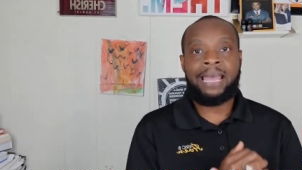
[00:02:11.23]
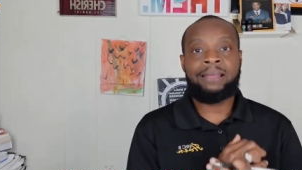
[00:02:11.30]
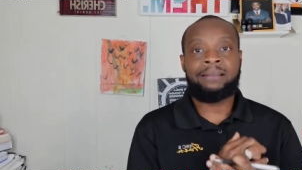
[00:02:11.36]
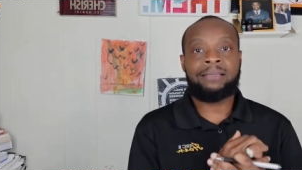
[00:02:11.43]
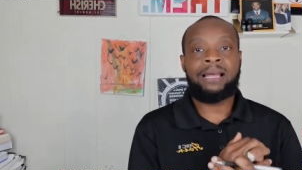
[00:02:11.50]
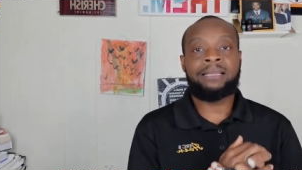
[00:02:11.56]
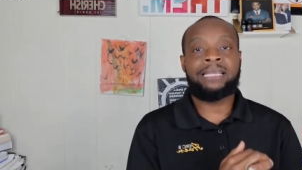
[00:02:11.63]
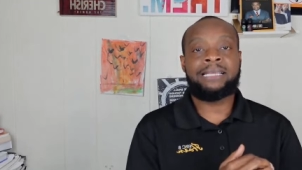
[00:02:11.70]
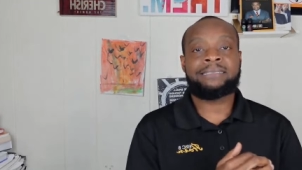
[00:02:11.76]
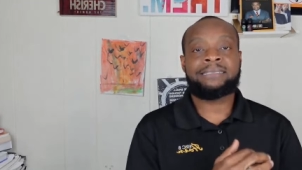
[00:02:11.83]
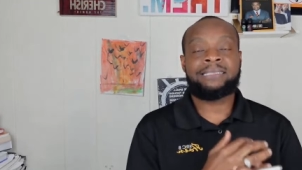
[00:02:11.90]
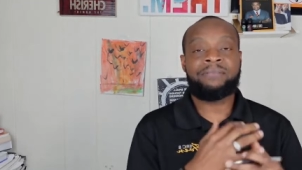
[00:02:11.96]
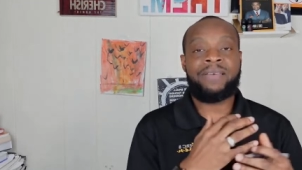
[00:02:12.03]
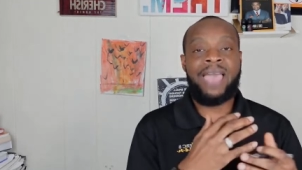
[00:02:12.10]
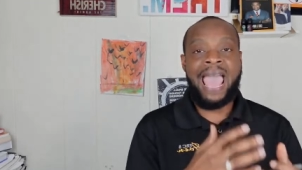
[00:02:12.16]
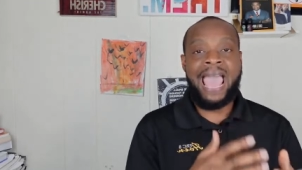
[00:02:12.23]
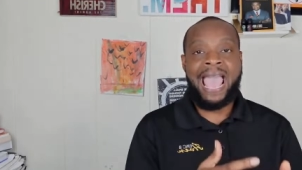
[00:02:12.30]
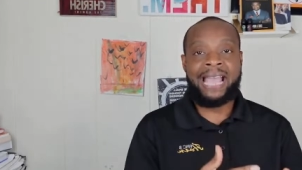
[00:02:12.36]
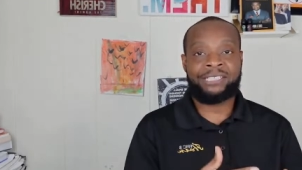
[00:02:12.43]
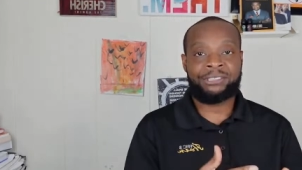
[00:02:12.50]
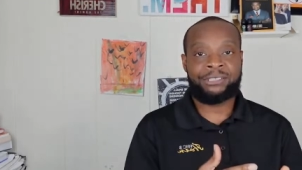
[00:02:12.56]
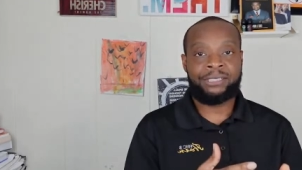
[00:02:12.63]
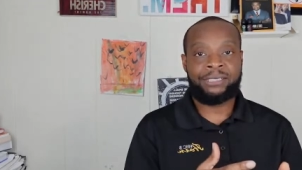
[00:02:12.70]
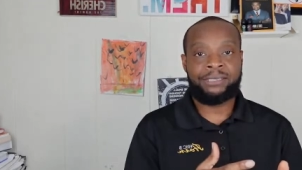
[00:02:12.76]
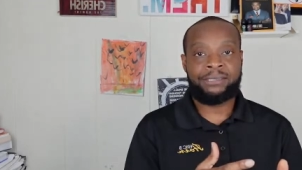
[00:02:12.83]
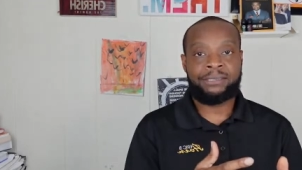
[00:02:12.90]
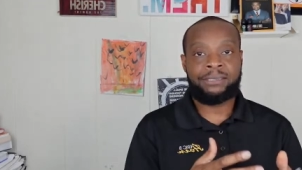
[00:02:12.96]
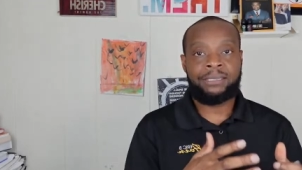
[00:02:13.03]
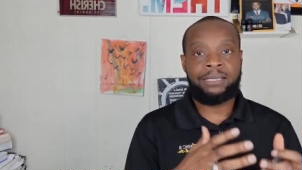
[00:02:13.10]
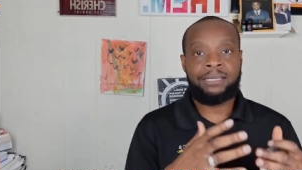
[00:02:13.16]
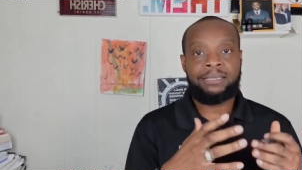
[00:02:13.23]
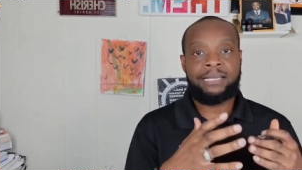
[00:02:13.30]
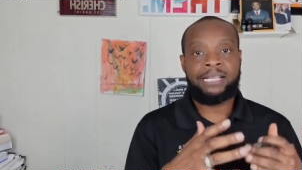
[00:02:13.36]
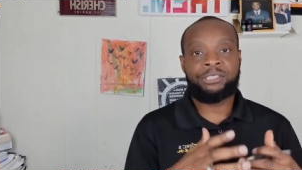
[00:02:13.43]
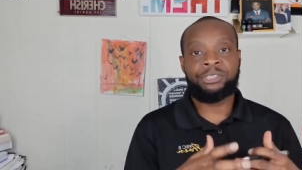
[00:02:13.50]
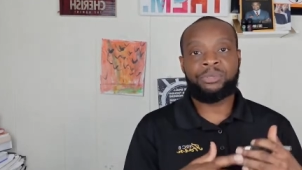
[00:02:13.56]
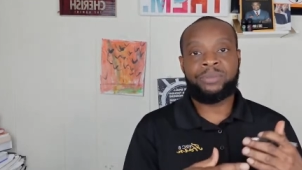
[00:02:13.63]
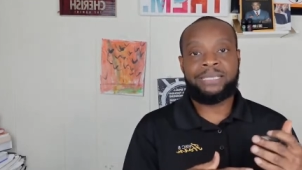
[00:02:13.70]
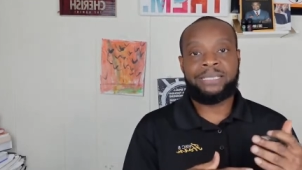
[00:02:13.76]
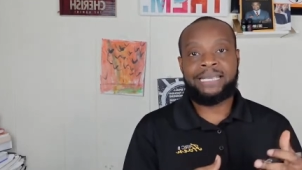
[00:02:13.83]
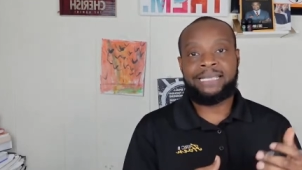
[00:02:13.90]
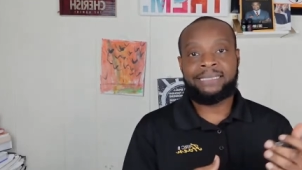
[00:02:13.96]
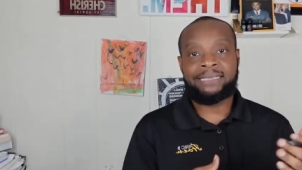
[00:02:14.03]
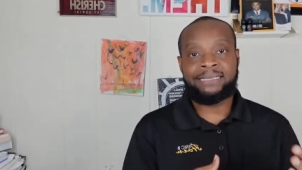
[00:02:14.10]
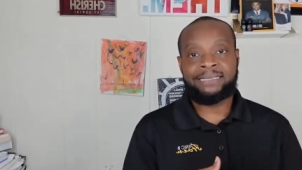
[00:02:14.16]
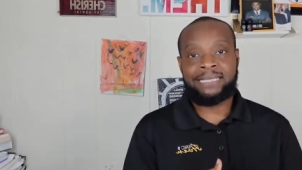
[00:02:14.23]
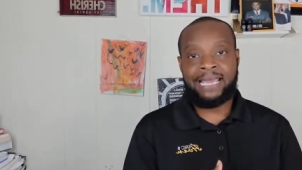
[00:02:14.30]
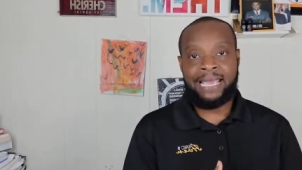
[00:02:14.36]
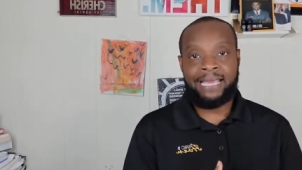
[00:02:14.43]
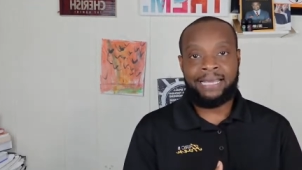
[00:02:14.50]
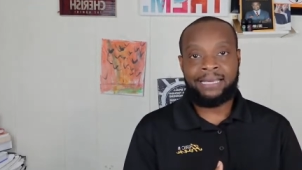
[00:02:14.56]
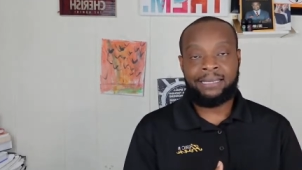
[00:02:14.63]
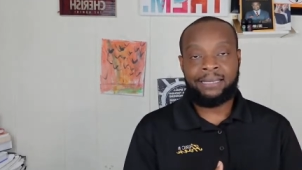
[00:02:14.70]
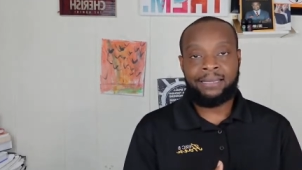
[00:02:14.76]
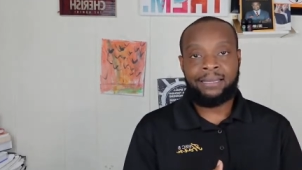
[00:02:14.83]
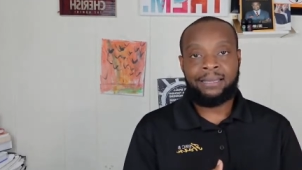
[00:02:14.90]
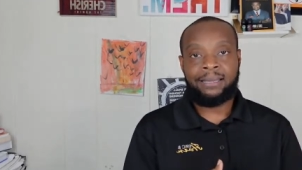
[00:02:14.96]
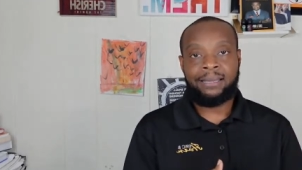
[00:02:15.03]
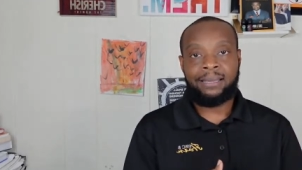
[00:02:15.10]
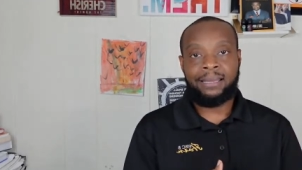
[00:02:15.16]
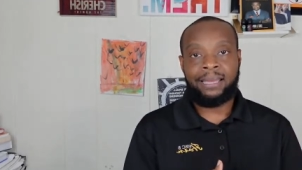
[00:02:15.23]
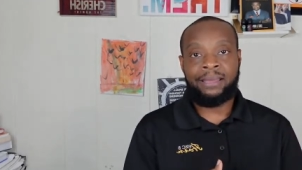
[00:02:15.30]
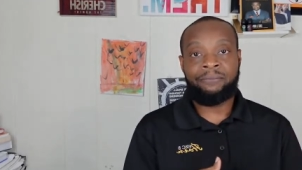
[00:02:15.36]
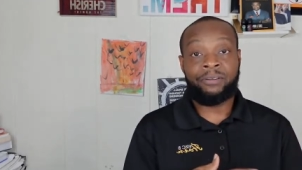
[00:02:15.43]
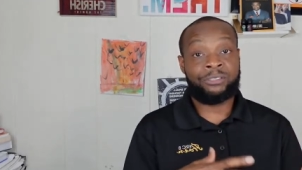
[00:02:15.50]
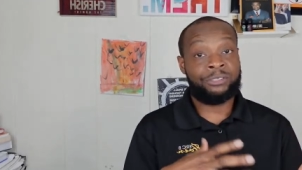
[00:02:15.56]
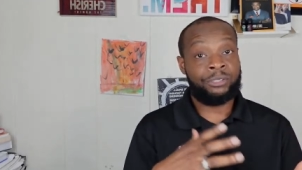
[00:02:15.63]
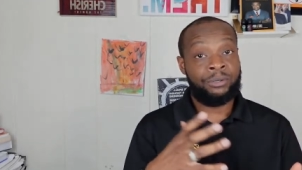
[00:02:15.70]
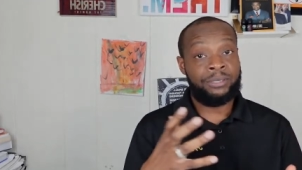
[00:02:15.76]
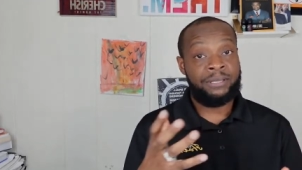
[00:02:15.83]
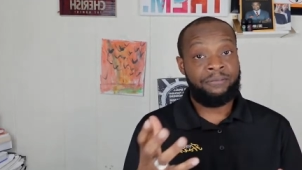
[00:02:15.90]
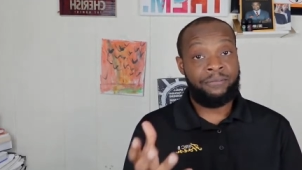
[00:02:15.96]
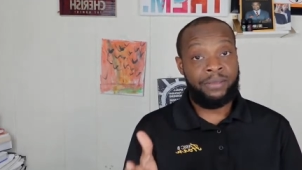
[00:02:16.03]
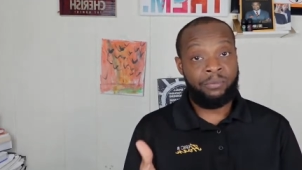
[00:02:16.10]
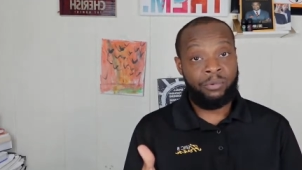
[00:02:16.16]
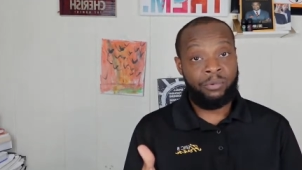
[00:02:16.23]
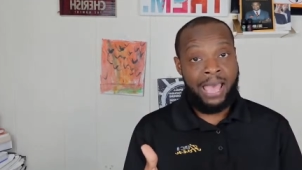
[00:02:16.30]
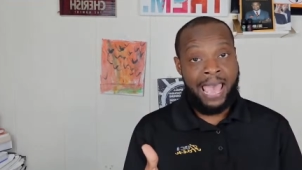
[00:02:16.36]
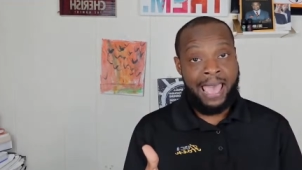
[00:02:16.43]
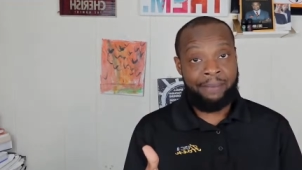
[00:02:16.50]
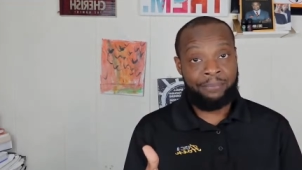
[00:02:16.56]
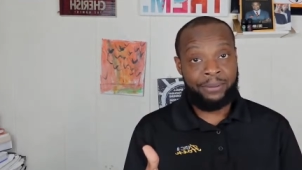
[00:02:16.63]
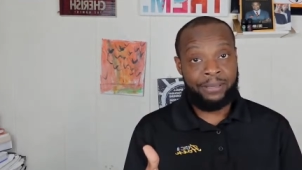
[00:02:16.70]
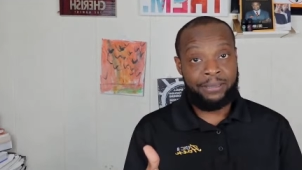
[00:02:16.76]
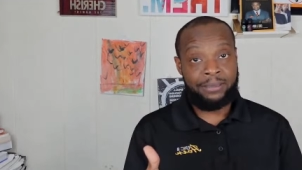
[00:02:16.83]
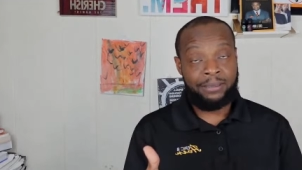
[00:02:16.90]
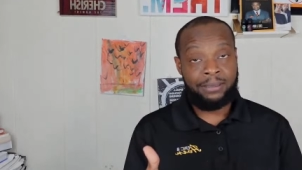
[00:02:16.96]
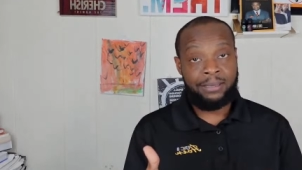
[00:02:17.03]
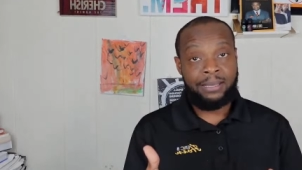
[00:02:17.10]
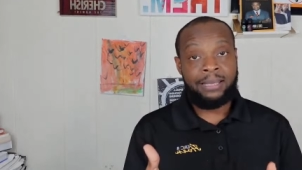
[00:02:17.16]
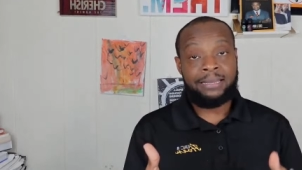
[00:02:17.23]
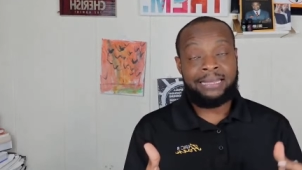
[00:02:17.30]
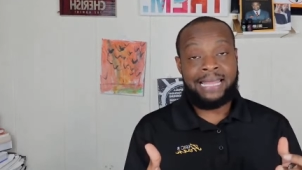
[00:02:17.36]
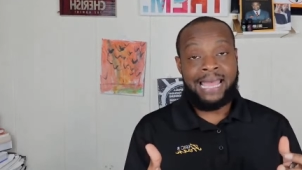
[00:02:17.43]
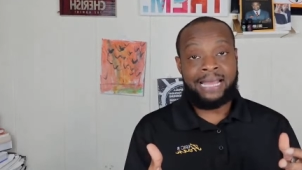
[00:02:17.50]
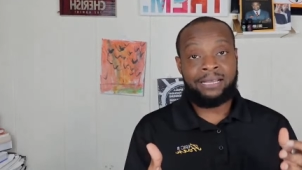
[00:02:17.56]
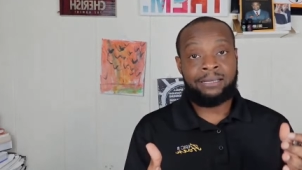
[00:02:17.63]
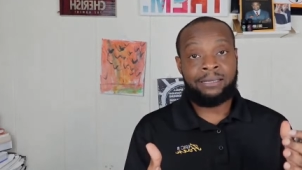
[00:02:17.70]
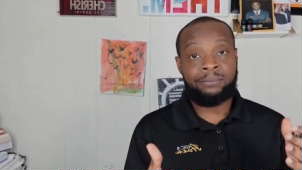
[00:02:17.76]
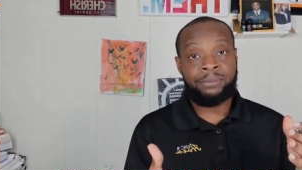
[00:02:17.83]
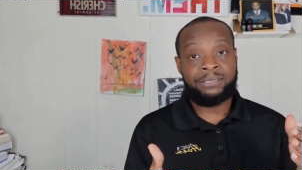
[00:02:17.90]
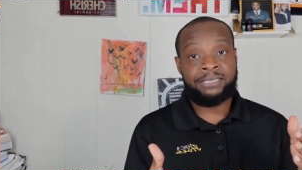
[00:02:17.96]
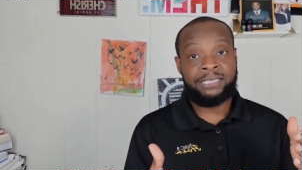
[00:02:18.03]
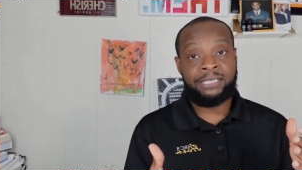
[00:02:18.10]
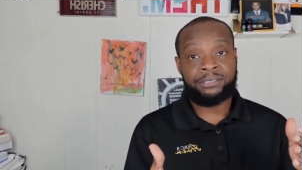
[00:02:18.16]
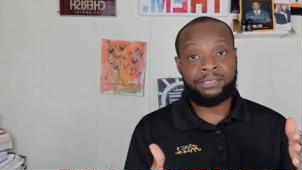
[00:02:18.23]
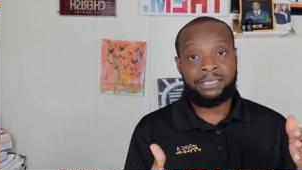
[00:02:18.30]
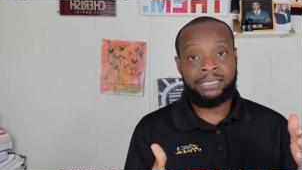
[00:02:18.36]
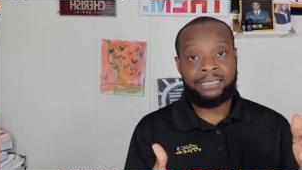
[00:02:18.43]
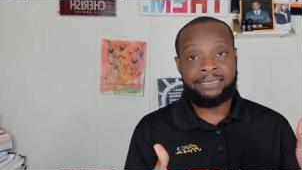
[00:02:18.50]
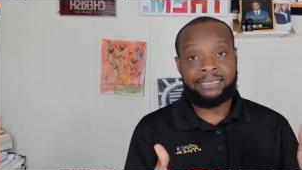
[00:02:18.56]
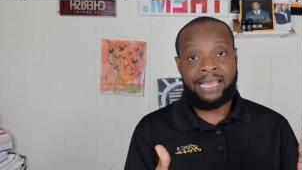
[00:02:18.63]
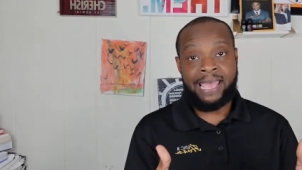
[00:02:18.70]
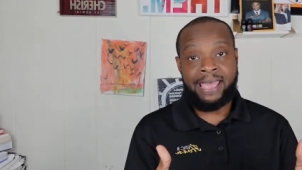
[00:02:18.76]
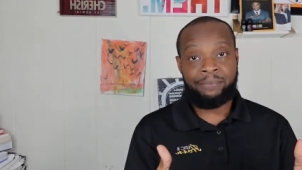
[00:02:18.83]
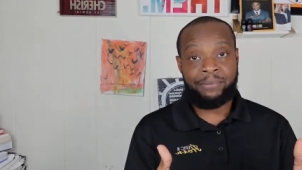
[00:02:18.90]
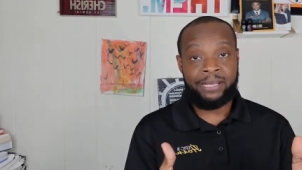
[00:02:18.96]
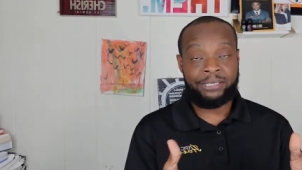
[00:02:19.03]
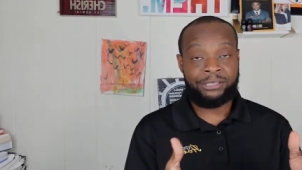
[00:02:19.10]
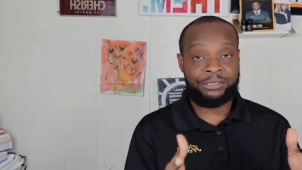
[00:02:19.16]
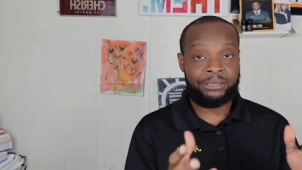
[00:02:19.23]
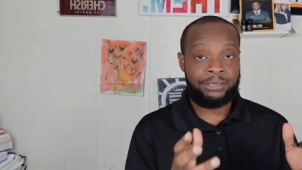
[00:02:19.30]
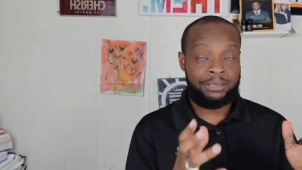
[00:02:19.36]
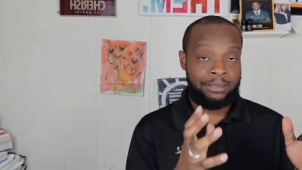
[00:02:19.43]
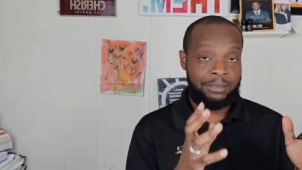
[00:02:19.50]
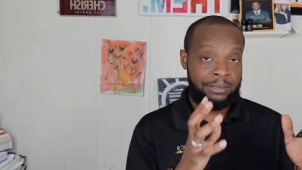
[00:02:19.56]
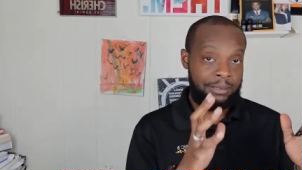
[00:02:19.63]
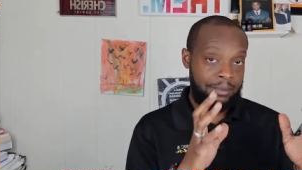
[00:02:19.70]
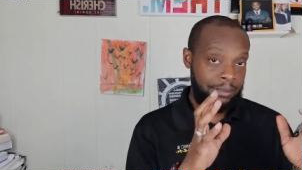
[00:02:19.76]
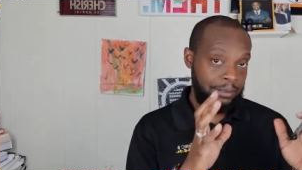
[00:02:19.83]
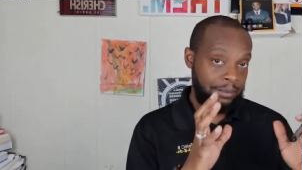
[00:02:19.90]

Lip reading: and a list of actions that you need to take if a certain event will happen that could potentially damage